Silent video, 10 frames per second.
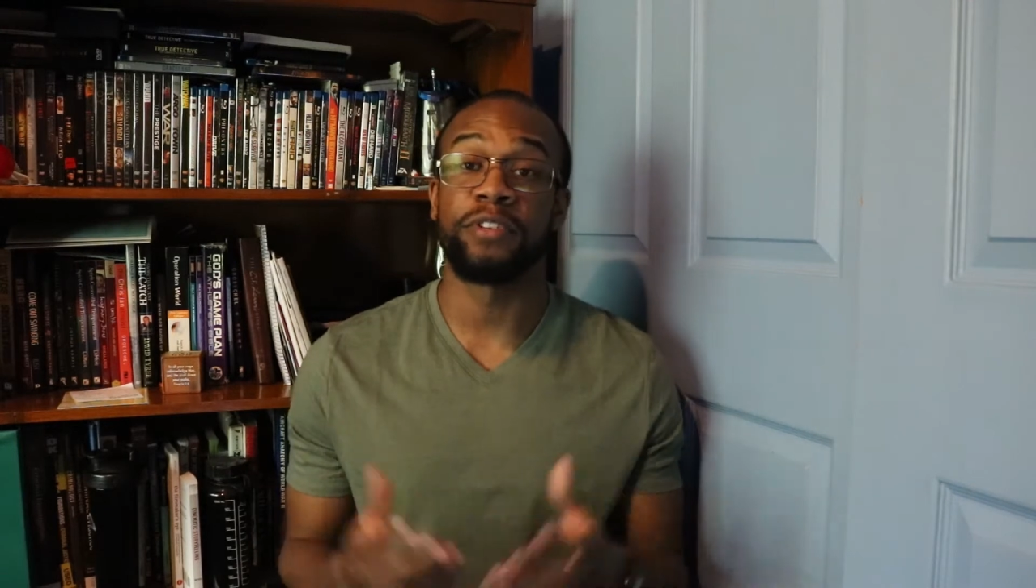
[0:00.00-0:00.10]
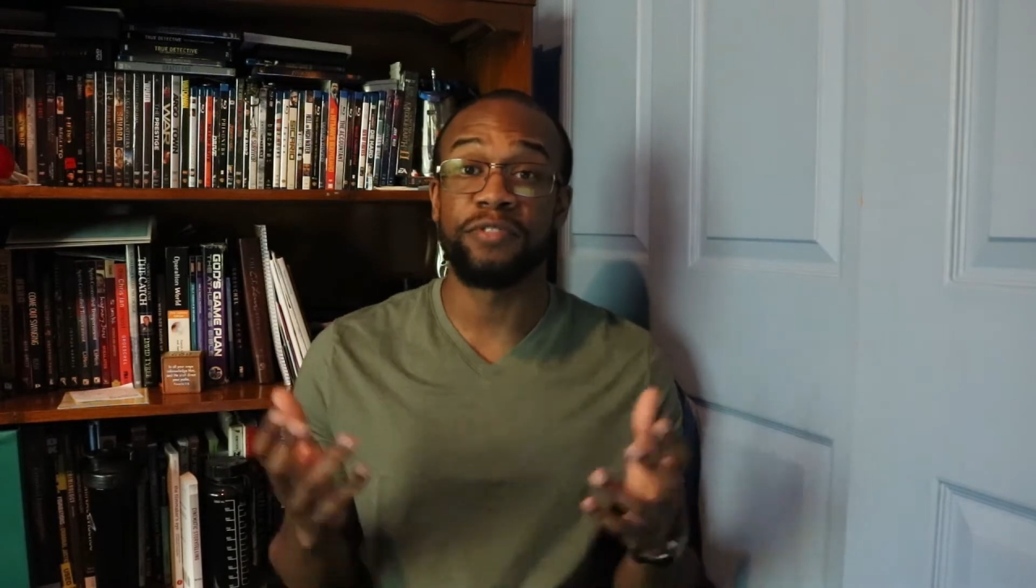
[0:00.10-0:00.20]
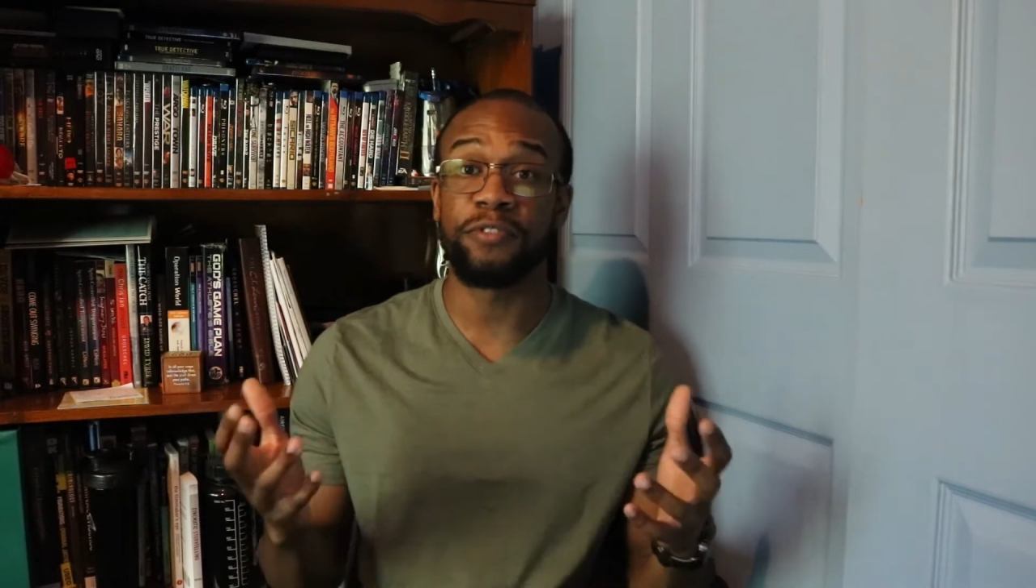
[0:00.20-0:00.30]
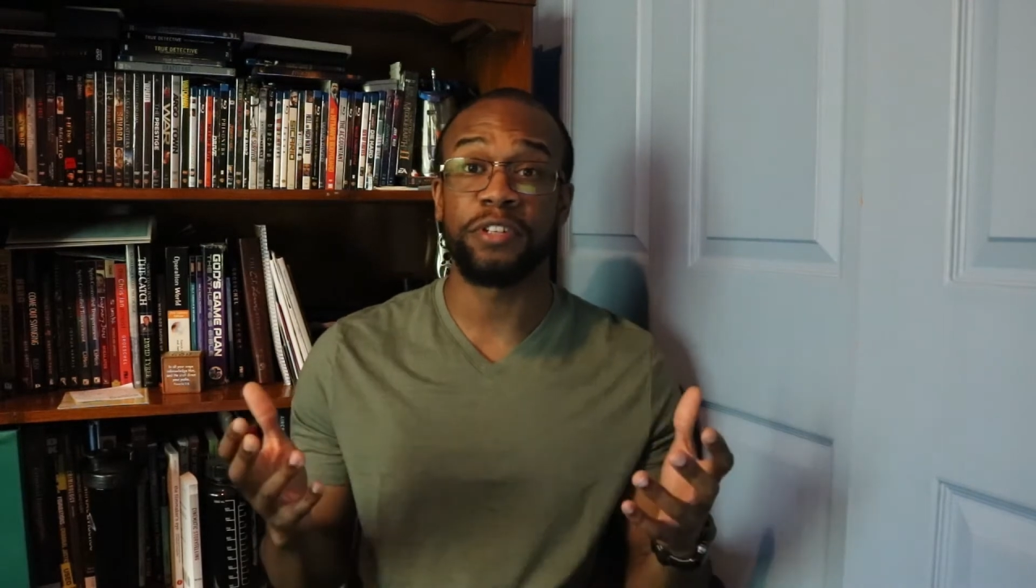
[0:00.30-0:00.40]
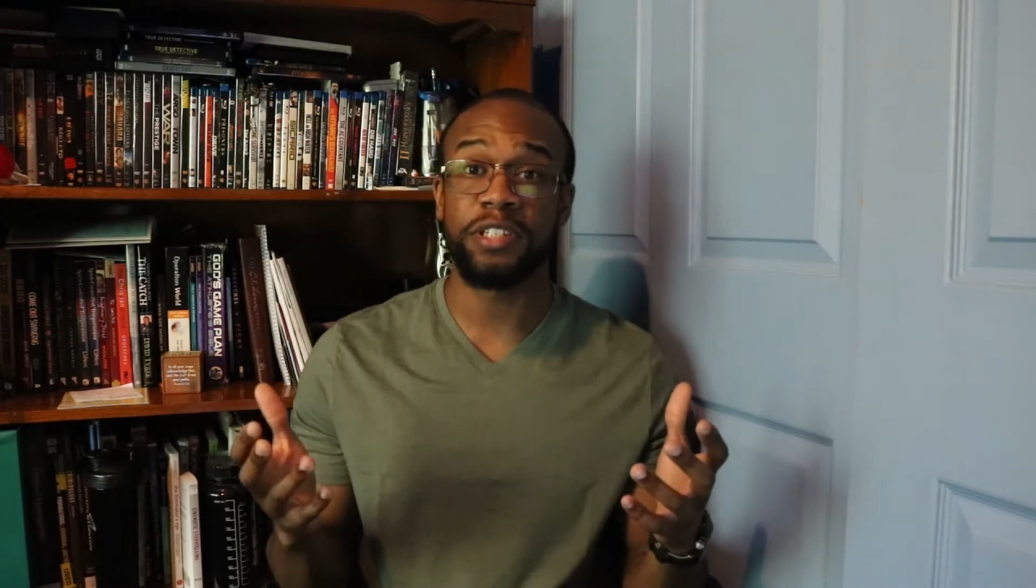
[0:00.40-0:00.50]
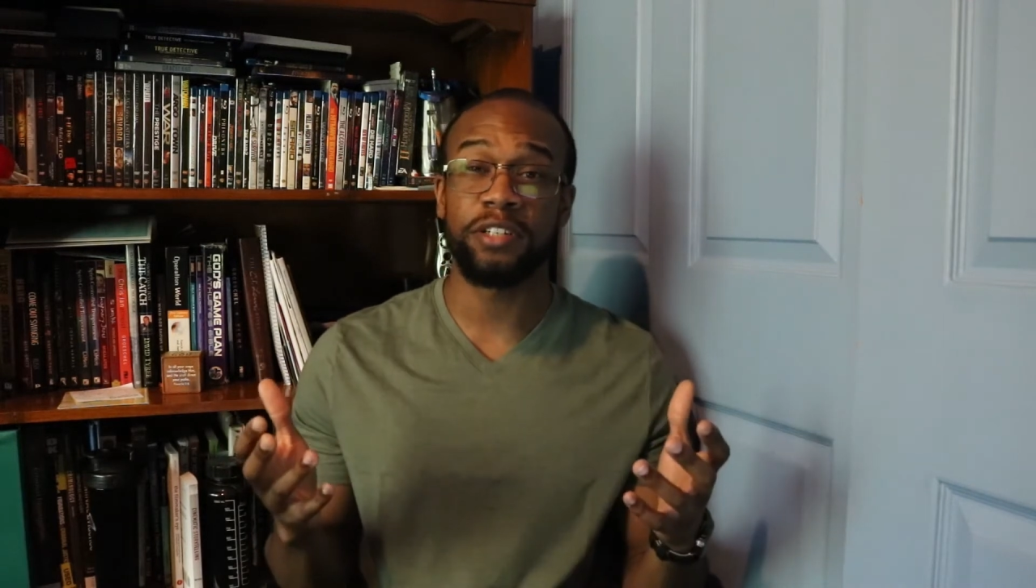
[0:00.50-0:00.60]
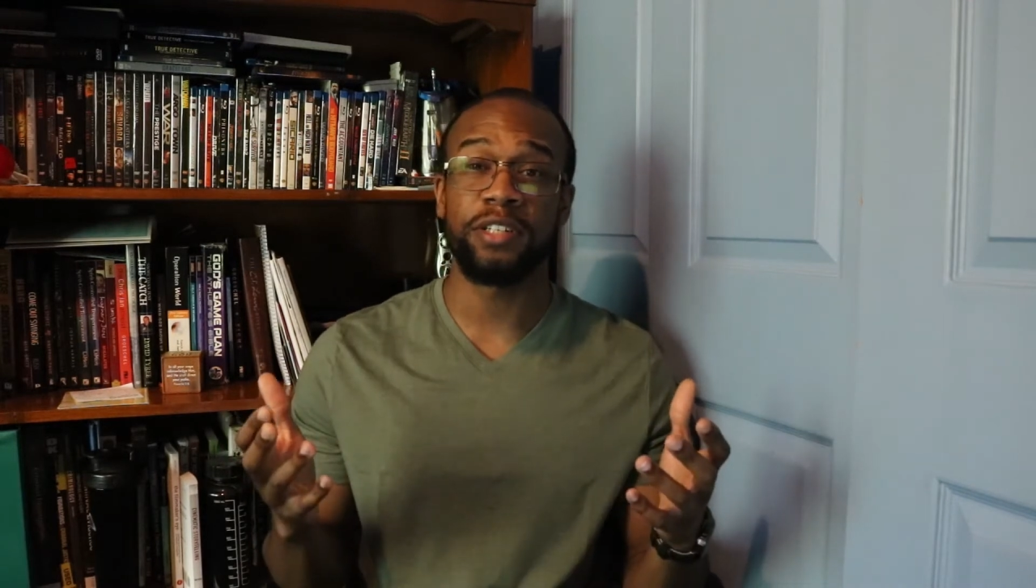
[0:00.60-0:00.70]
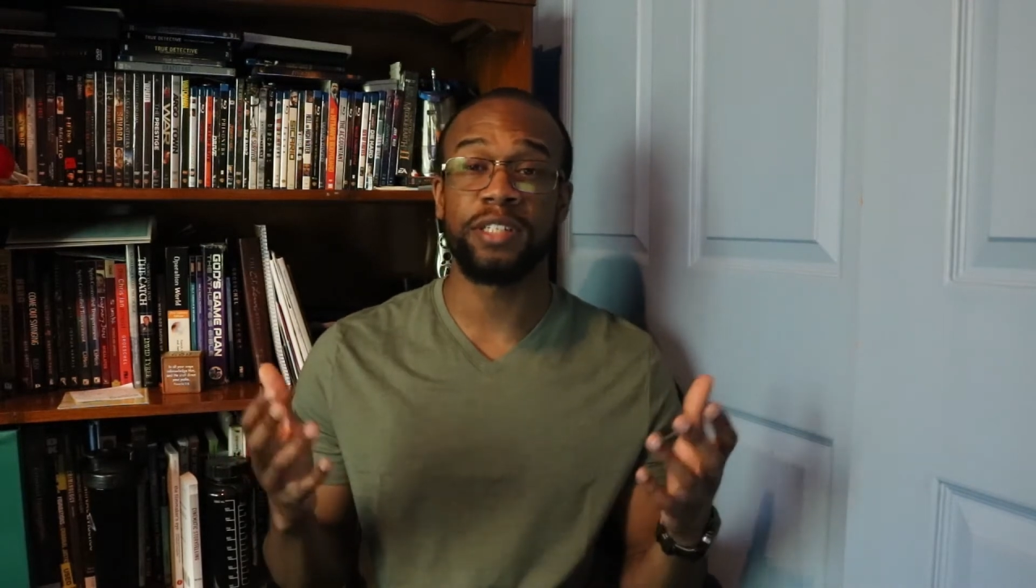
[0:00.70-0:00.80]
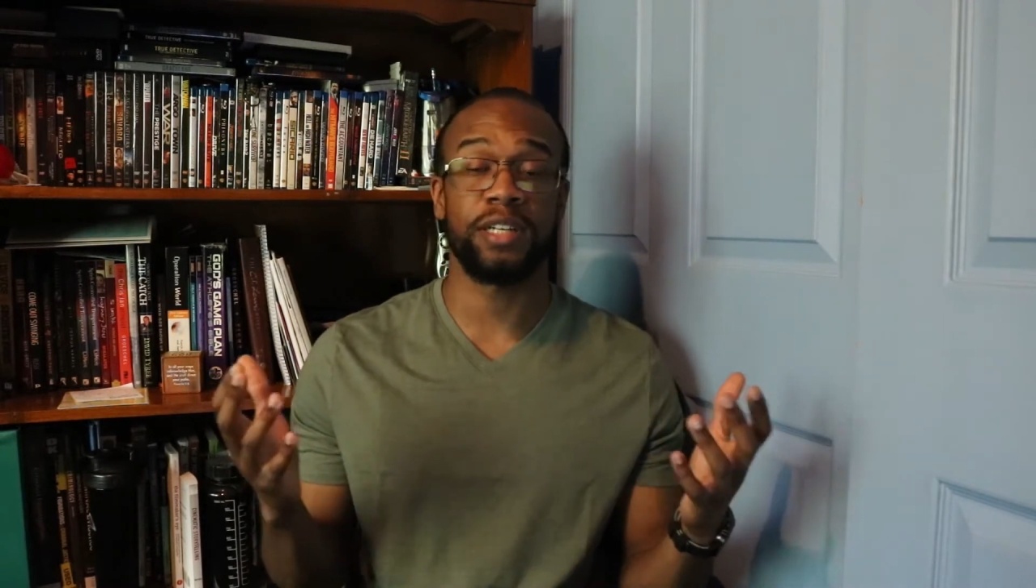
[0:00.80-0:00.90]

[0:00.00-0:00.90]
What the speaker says: this first series,